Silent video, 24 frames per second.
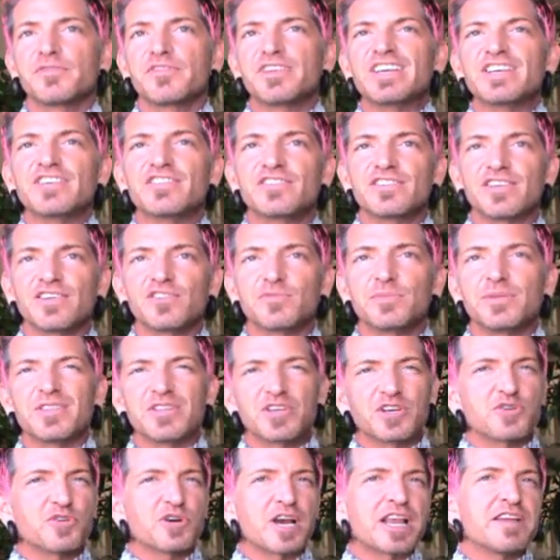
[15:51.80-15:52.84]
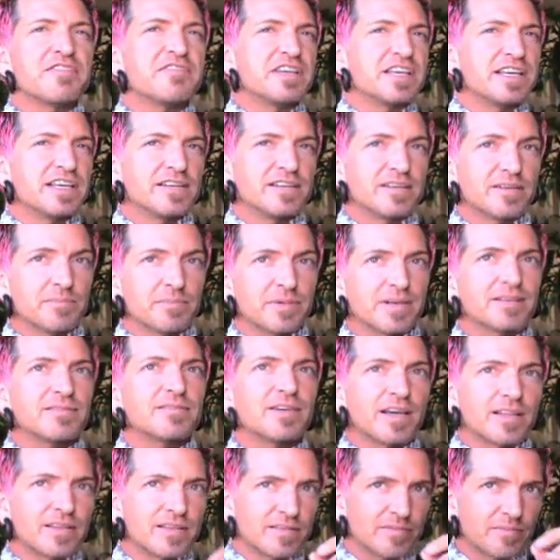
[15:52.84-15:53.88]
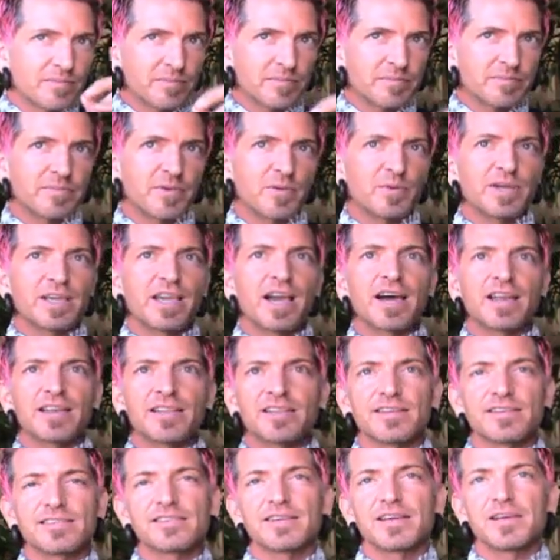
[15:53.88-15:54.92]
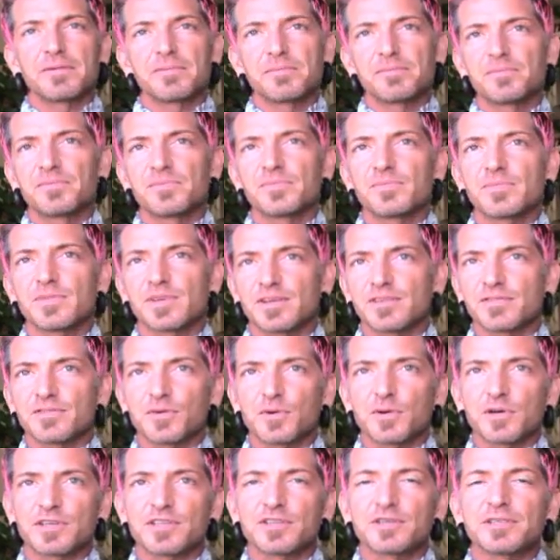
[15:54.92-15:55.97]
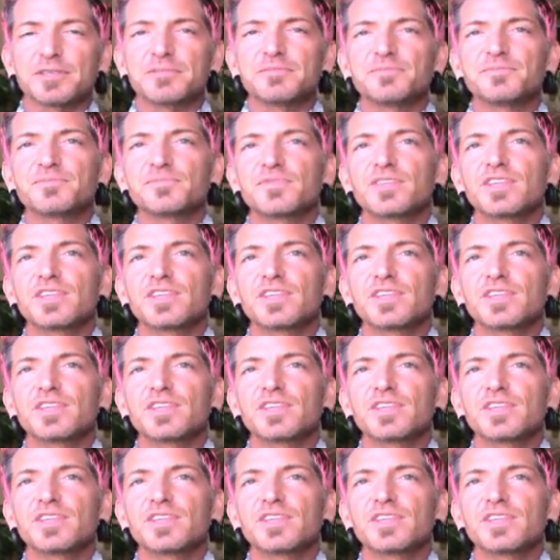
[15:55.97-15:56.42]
feast, has been the gravy, but we got it this time. Looking forward to it.